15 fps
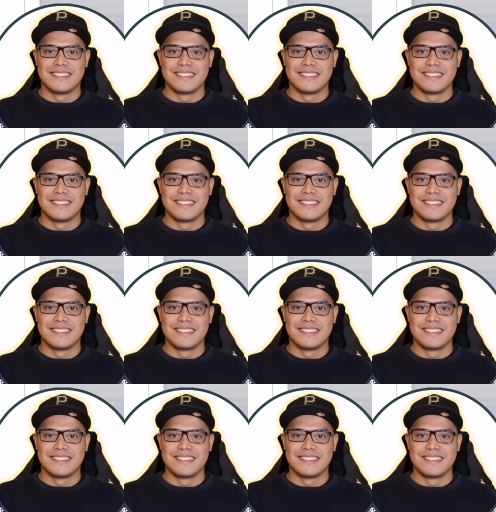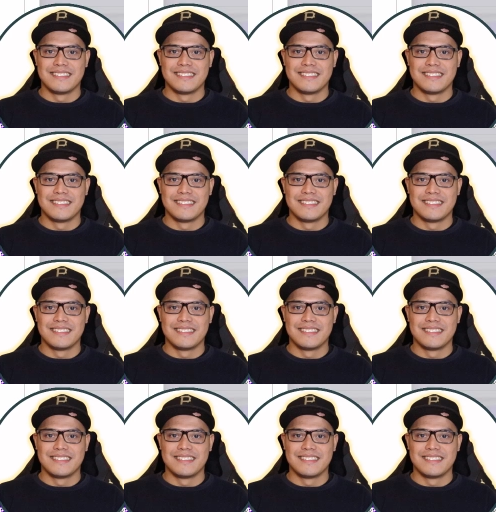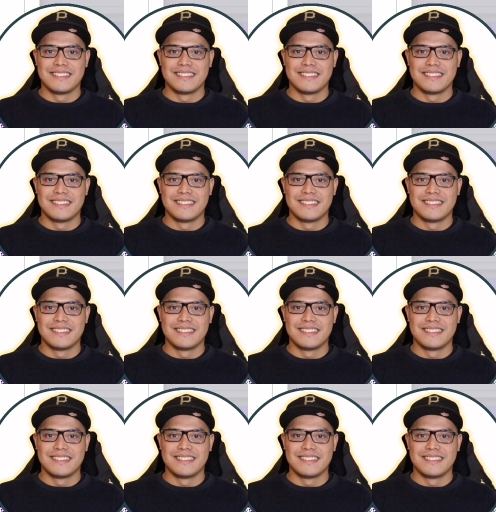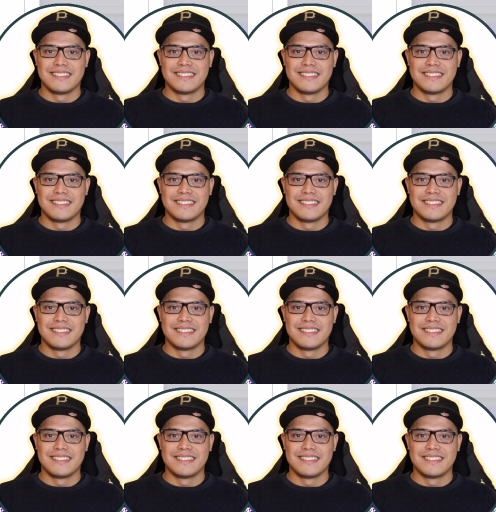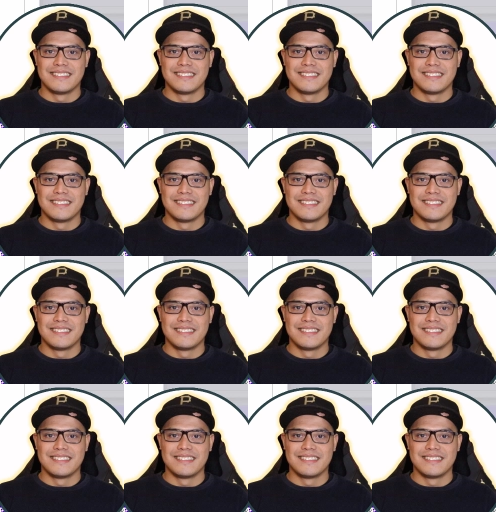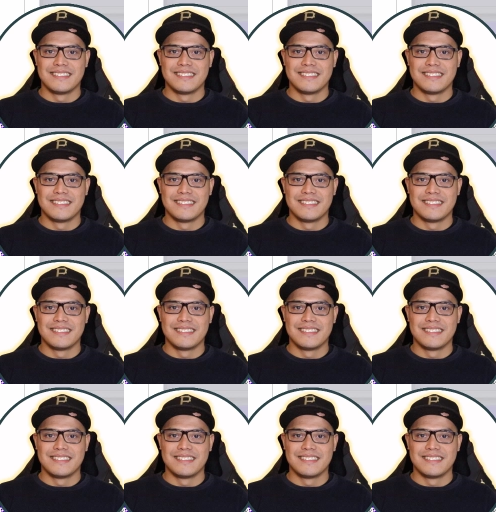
(no lip movement)